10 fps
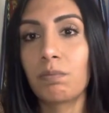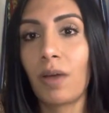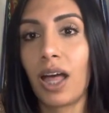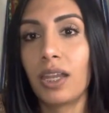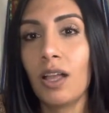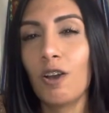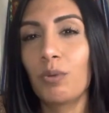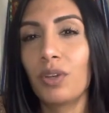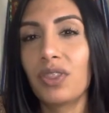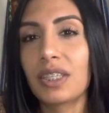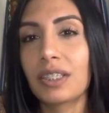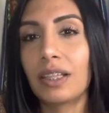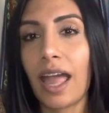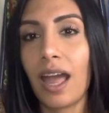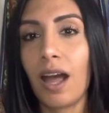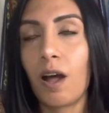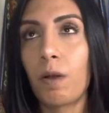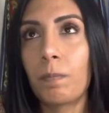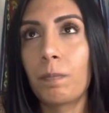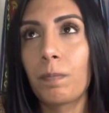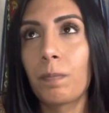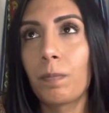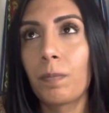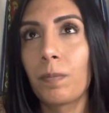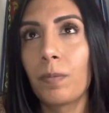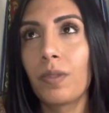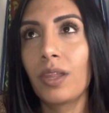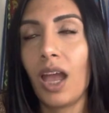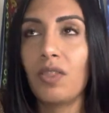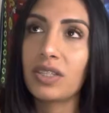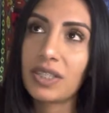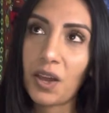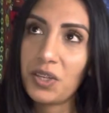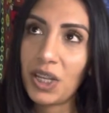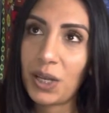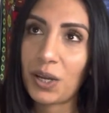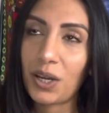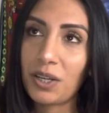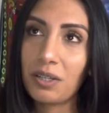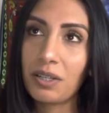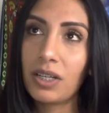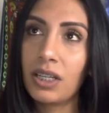but with this lamb and the sun here,